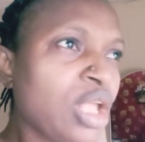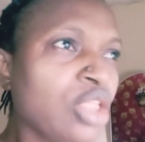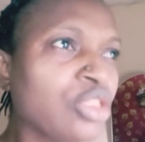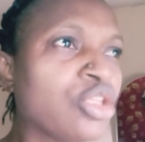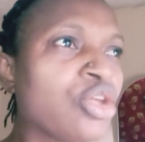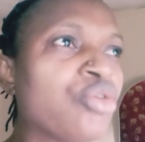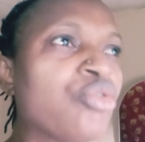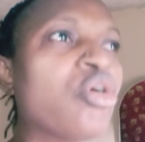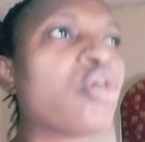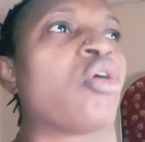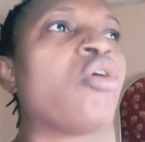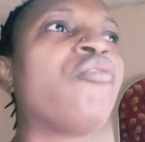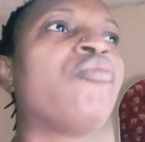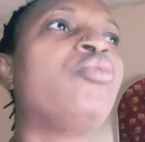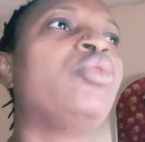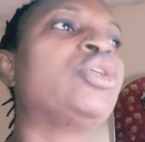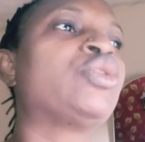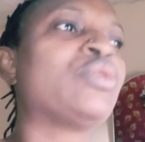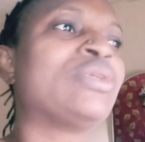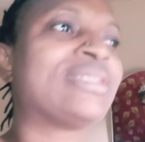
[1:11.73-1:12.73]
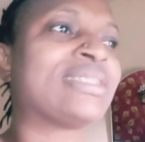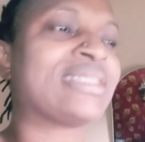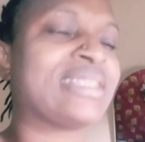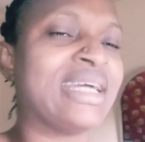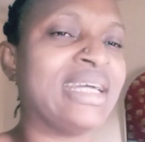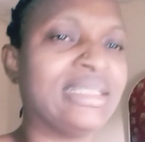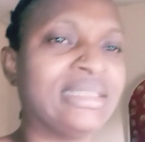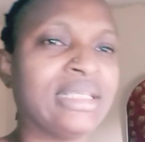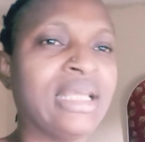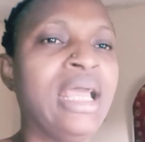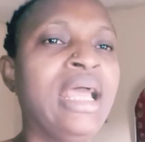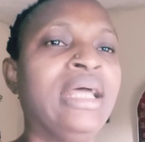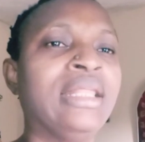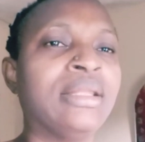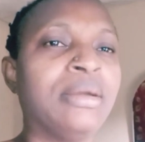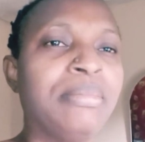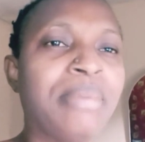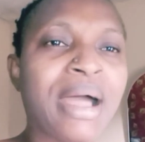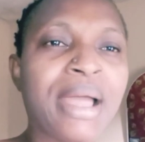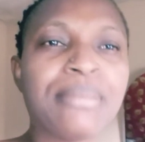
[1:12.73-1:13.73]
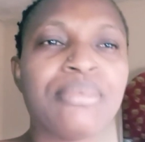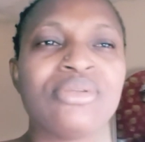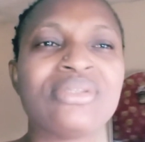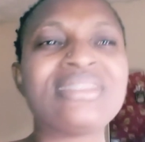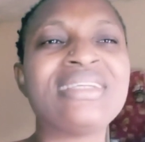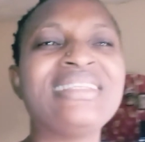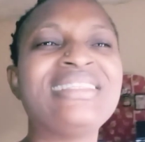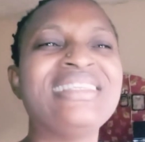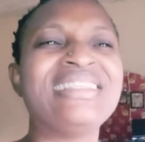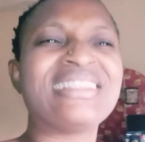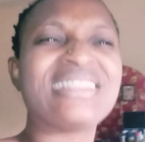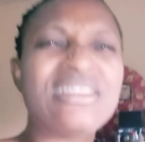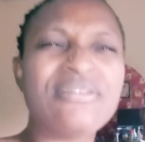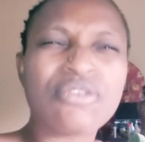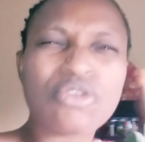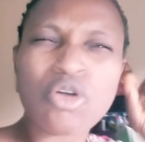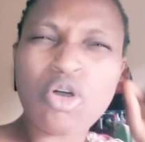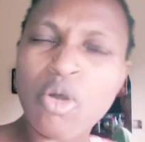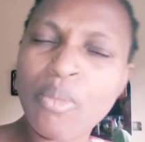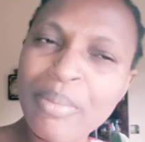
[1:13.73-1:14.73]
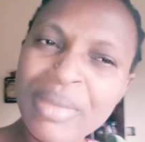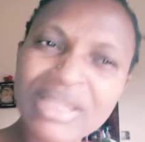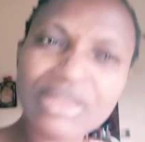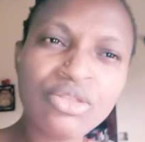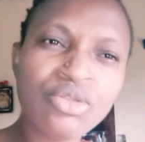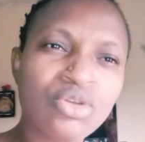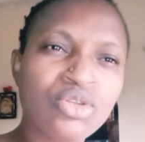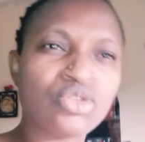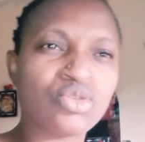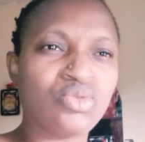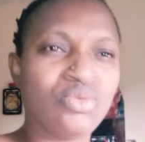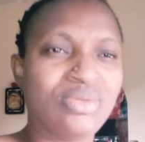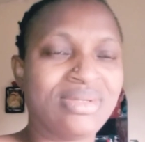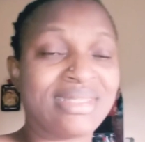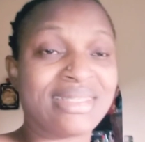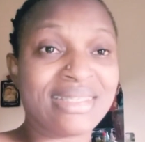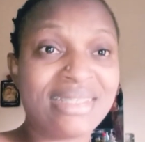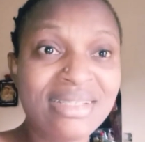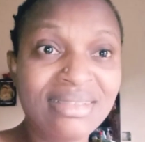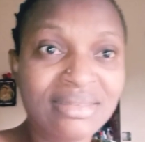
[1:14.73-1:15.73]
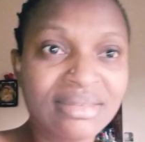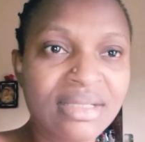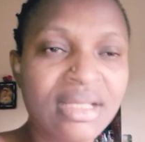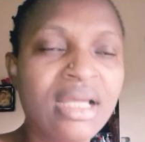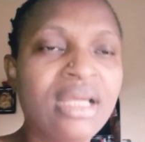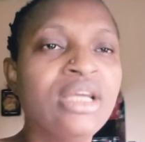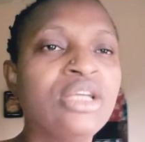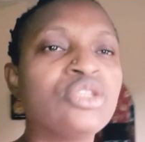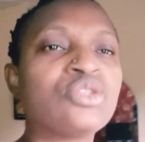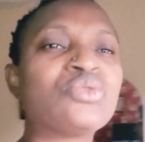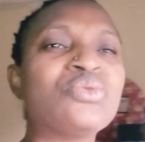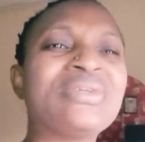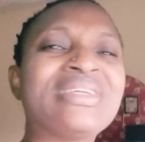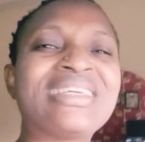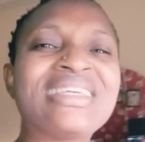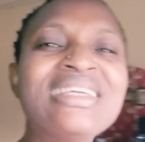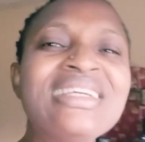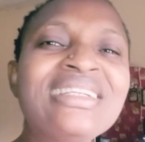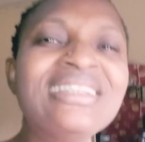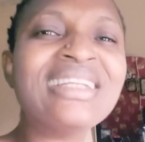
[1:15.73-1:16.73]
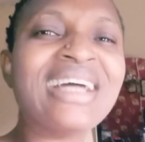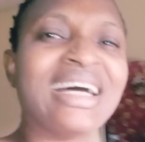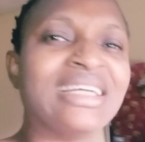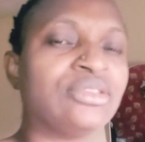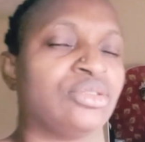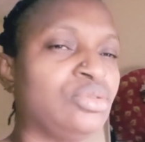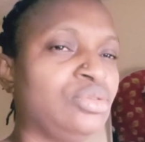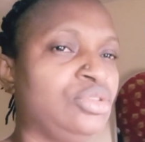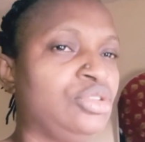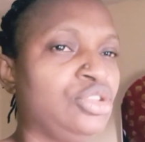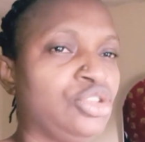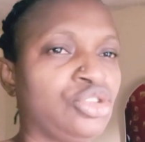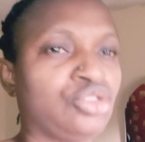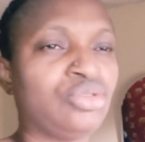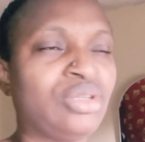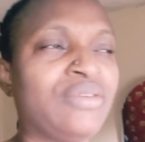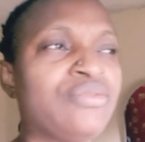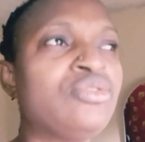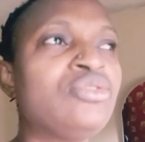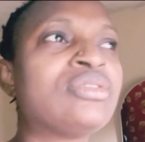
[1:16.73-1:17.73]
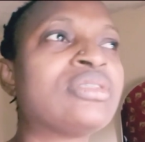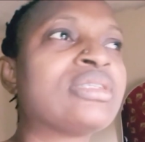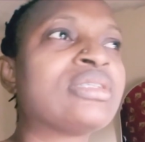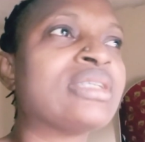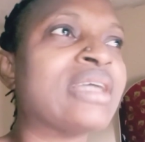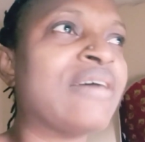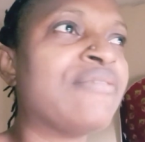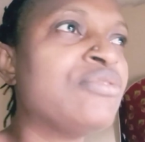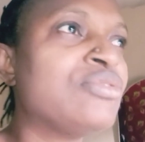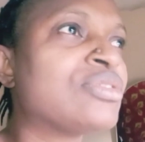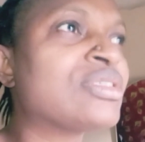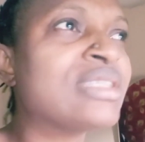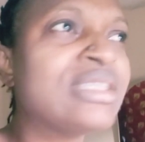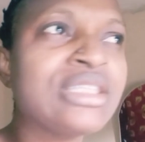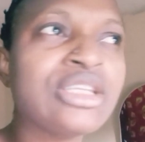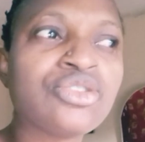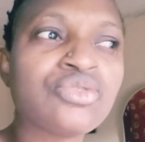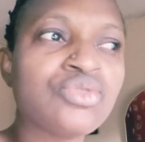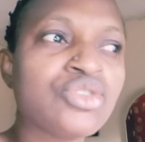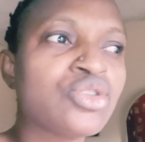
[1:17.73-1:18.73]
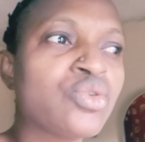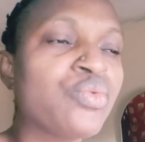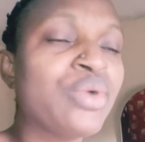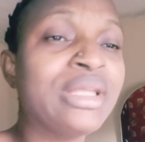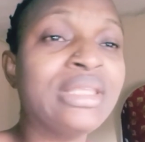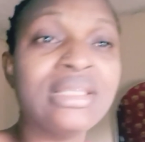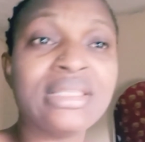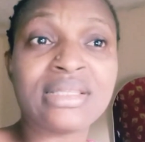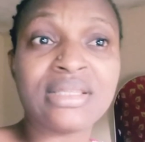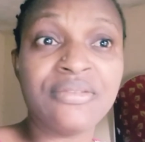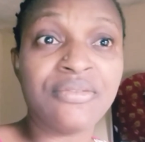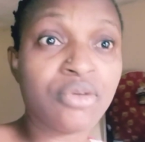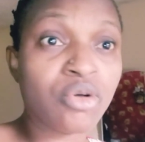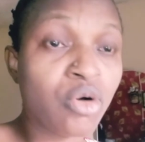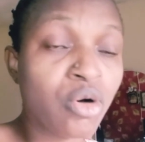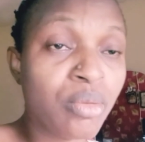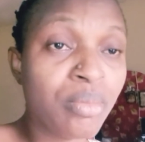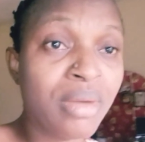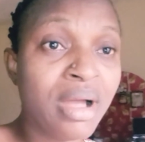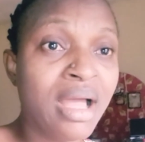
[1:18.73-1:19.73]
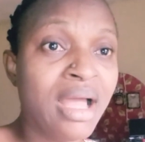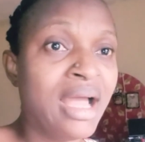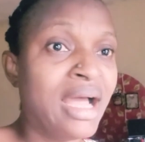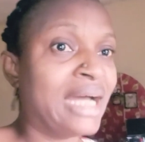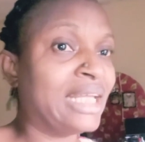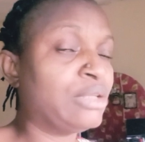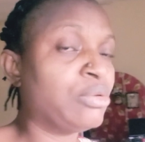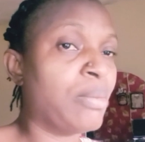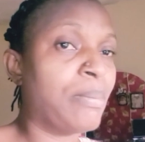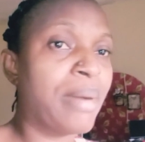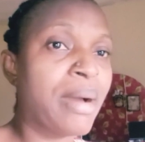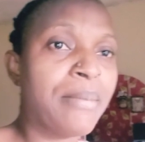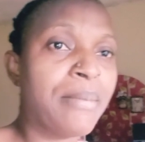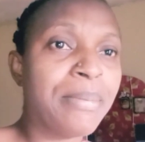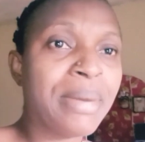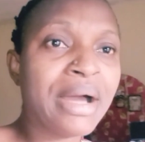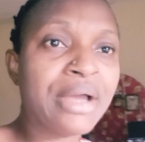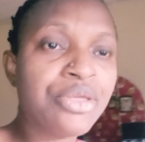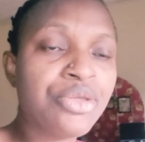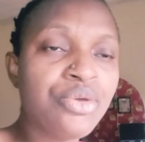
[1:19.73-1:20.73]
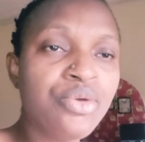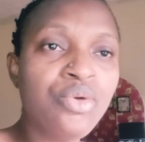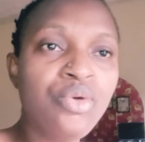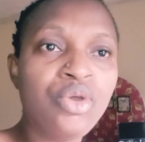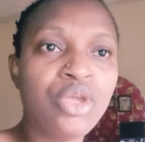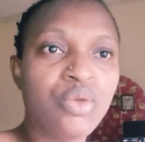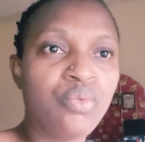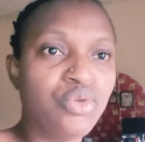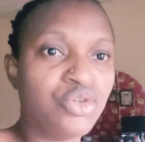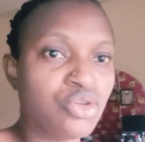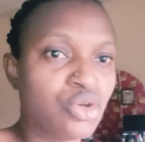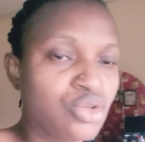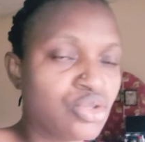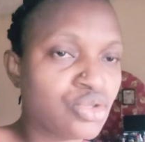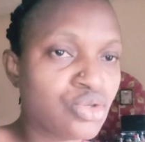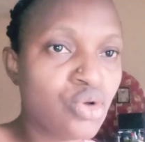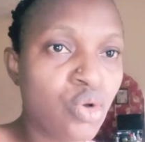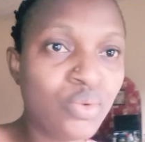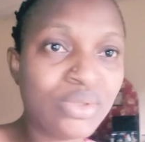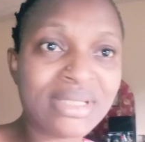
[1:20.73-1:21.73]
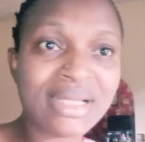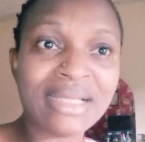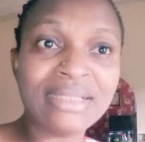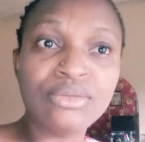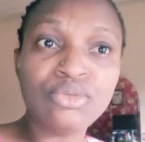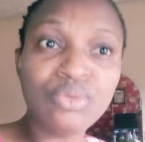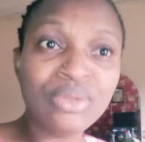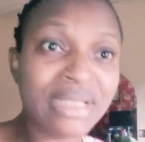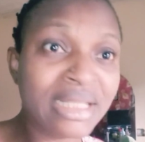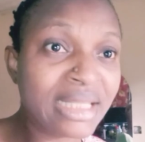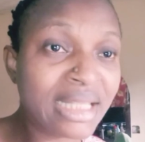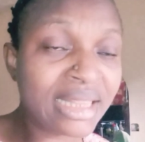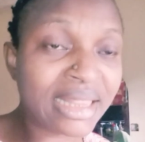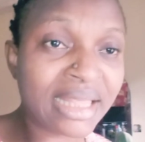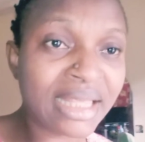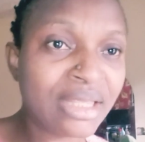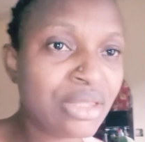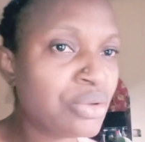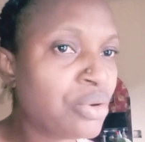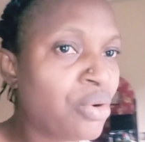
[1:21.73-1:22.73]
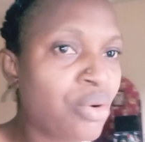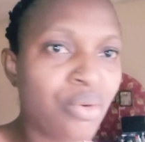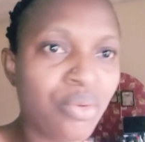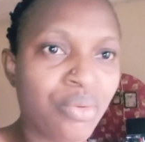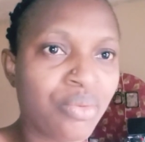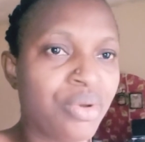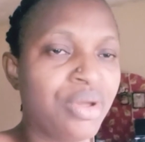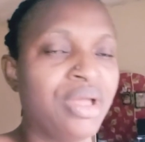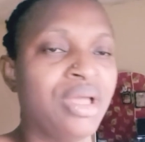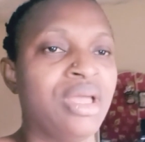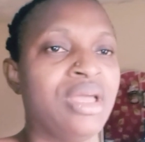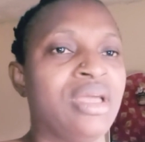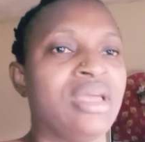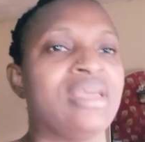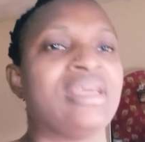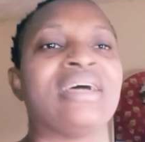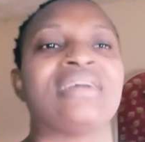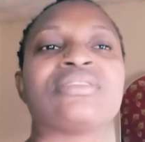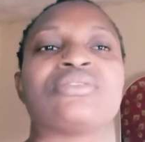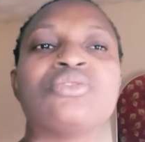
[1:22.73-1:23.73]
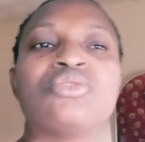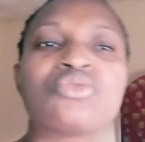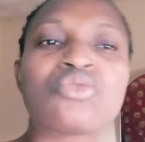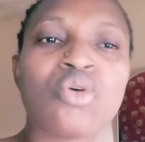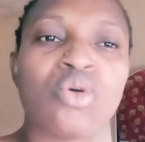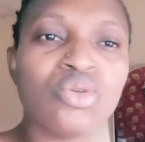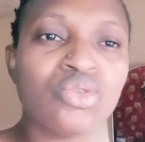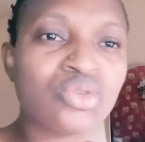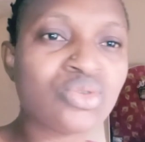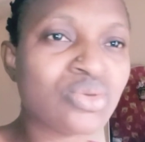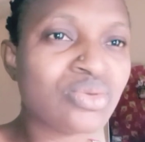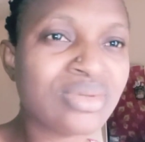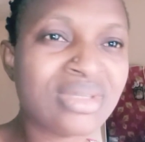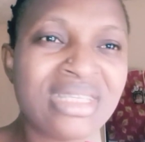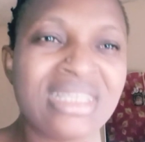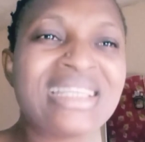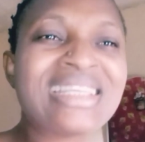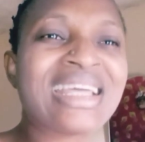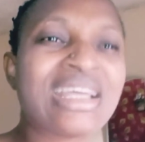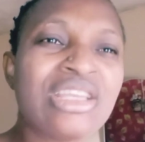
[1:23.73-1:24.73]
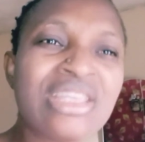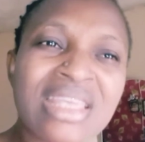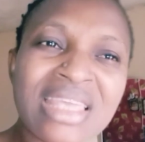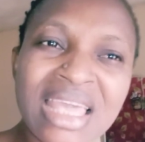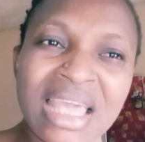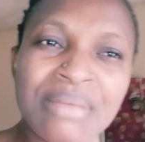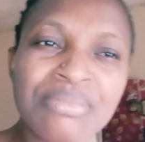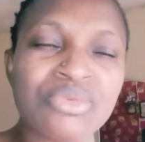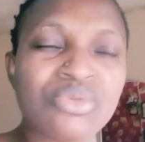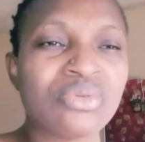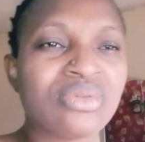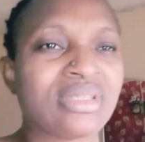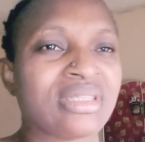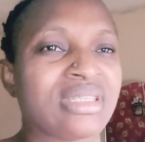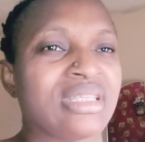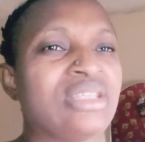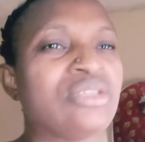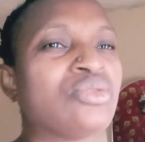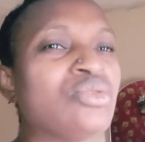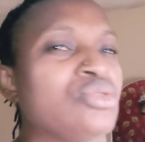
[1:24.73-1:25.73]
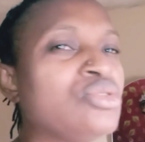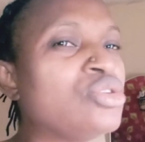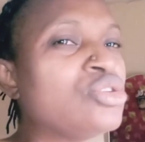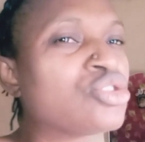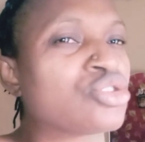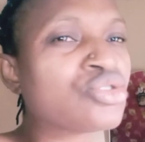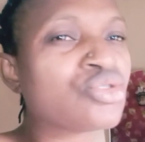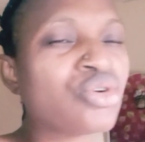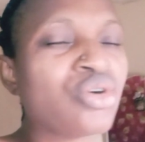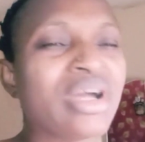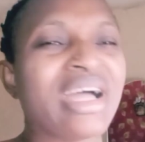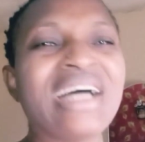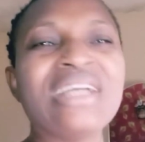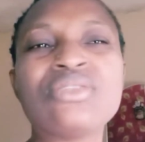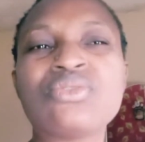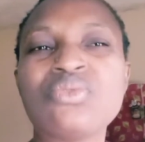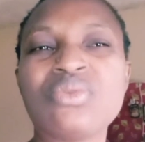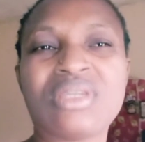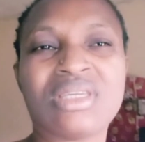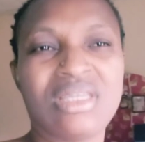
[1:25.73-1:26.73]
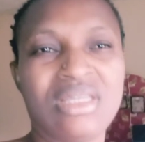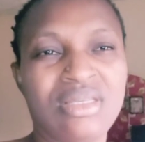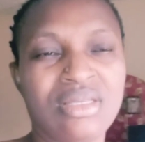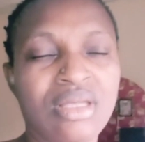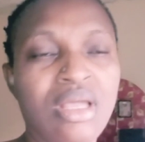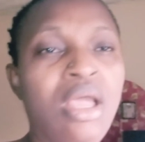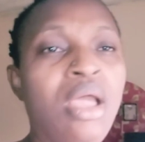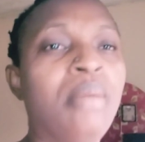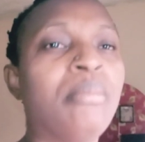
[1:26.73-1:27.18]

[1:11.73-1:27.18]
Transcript: The rock of which we stand. The Bible said the thief cometh not to steal, to kill, and to destroy. Have you seen the situation when the thief come and he will pamper you, he will just go without doing anything? No. He has not come to, he came to steal, to destroy, and to kill.